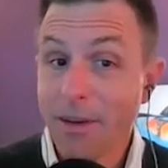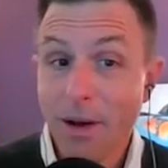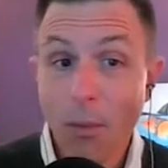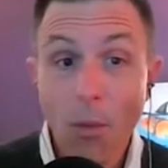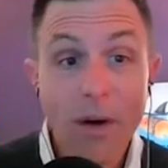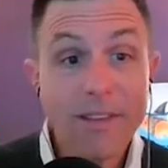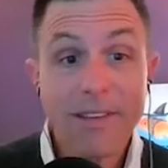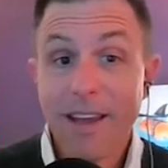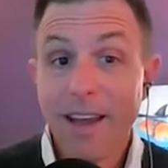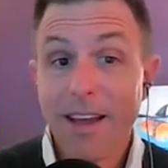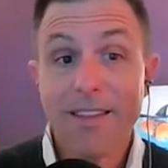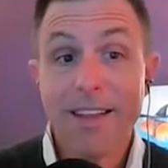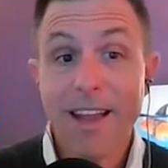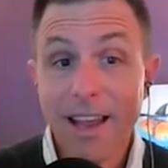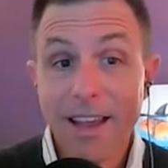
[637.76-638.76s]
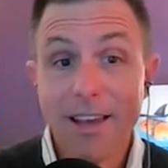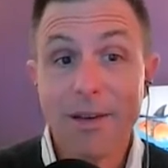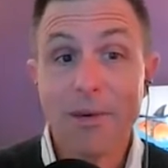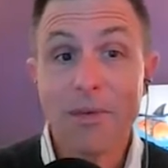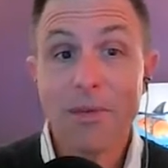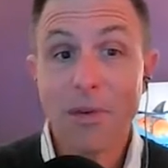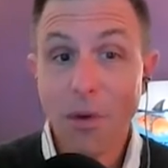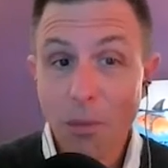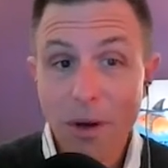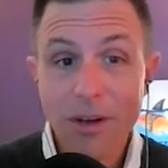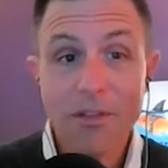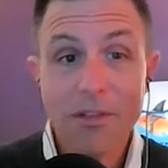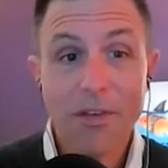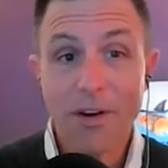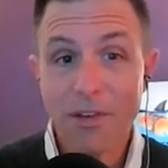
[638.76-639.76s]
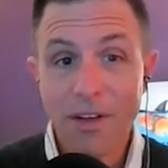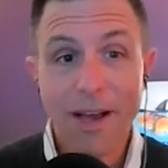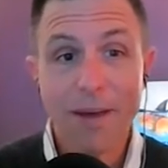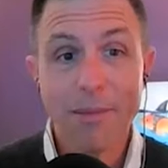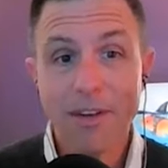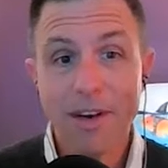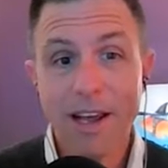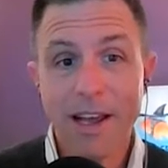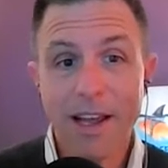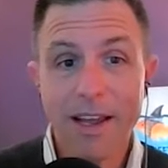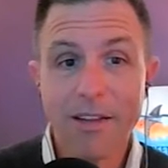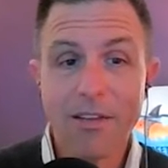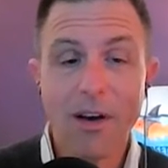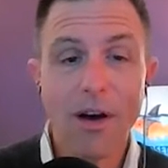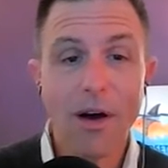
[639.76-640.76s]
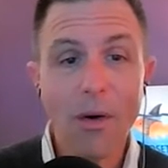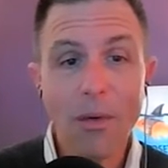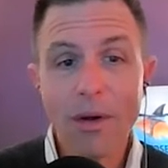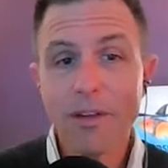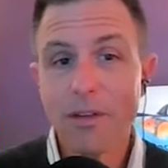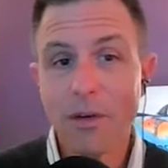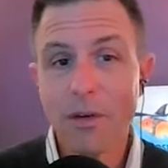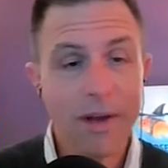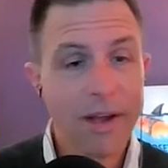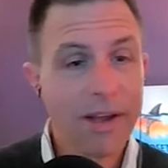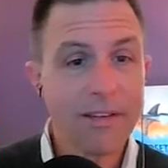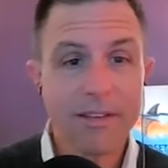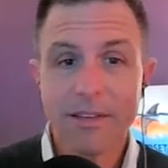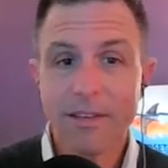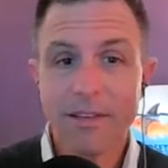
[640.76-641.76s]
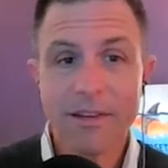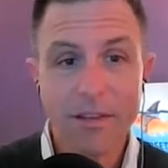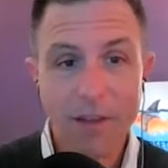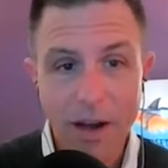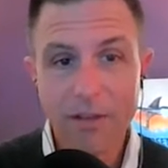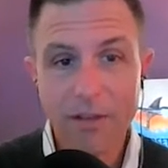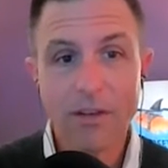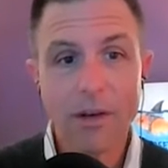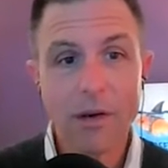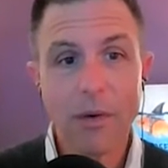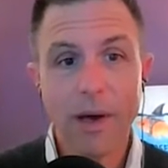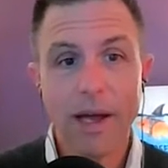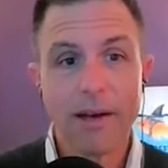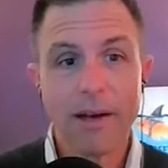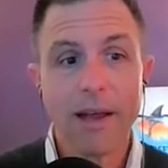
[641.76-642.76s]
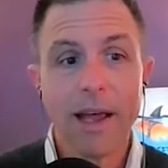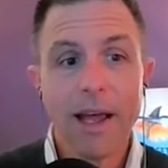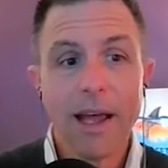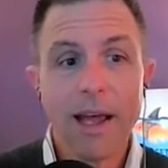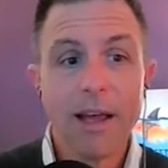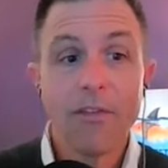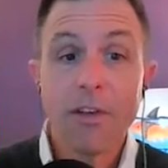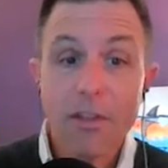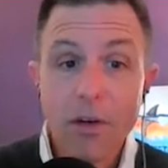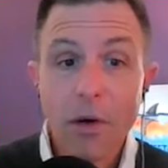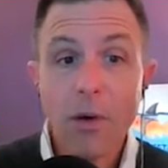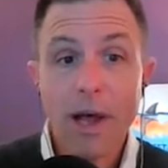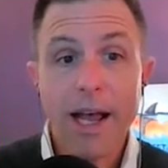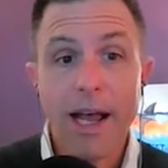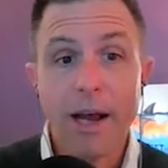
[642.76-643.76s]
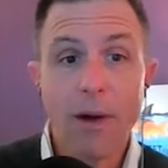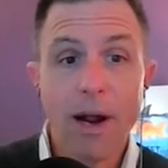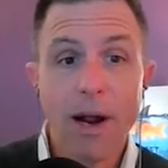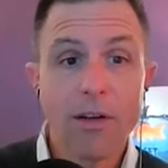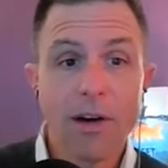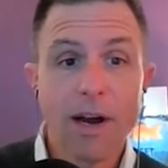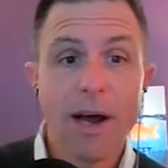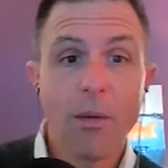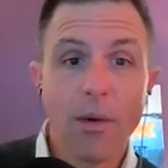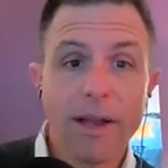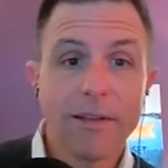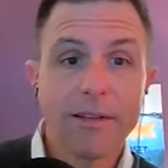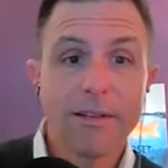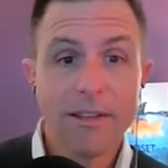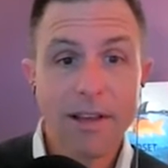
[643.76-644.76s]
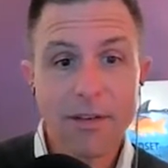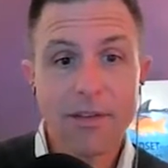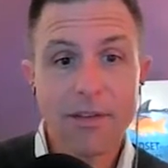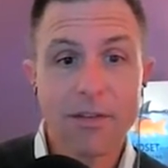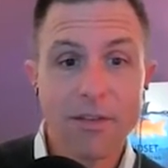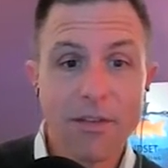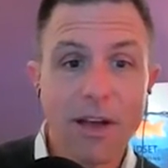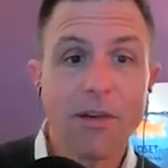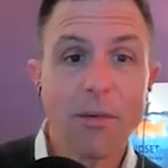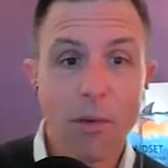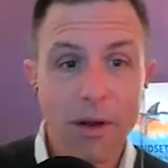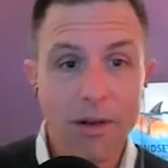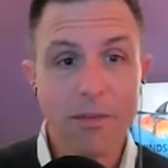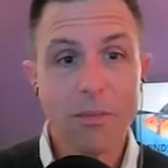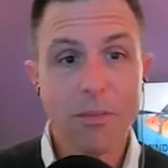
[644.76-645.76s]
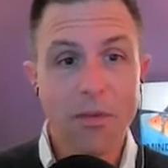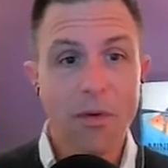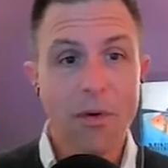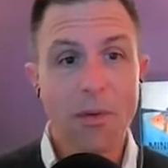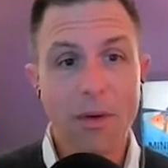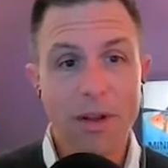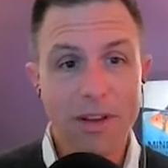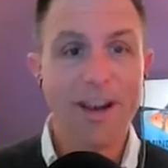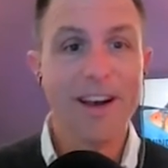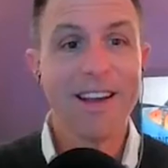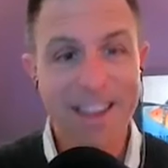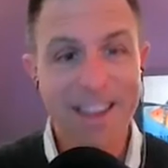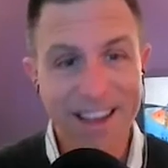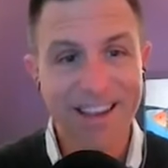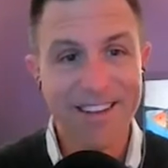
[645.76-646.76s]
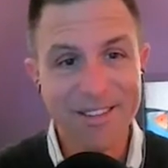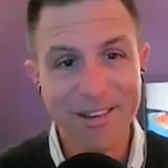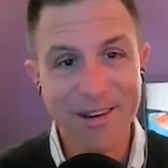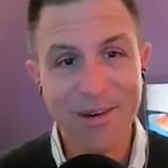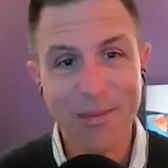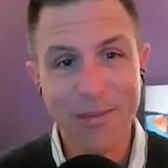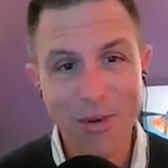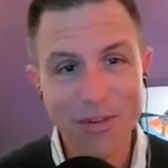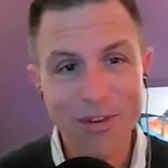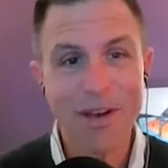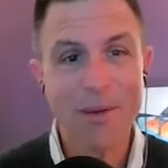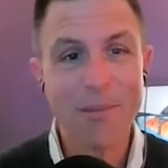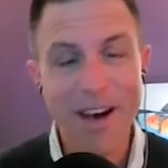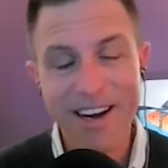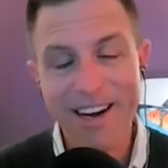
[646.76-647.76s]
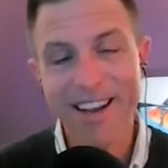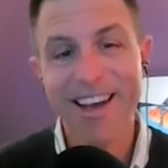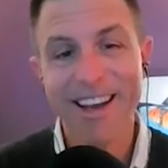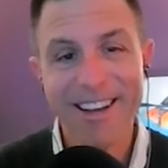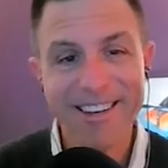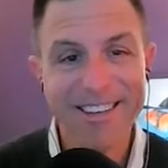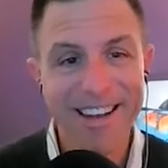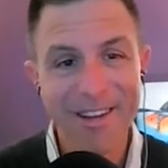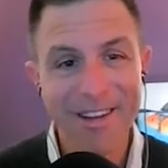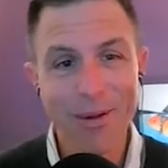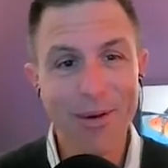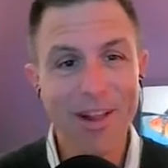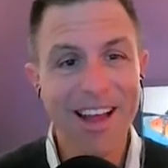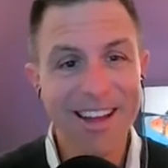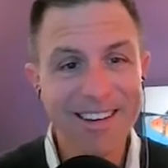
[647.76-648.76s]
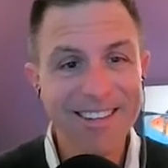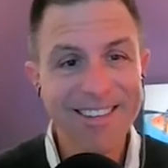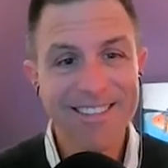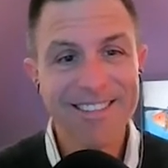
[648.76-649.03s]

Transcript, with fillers: once again, thank you so much for your time today. It's always so nice to talk to you. And if it's okay, I'd rather not wait six or seven months before we talk again. So, would you come on again down the line?